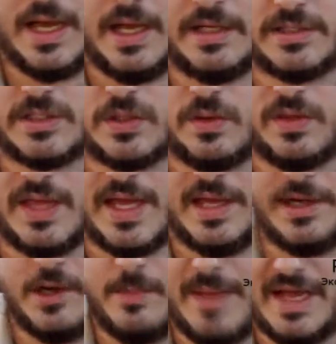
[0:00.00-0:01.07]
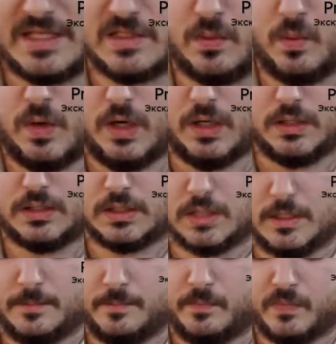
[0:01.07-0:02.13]
so that no matter what,
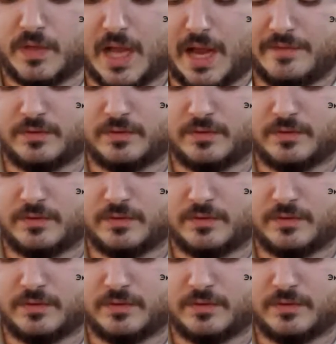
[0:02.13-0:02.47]
I've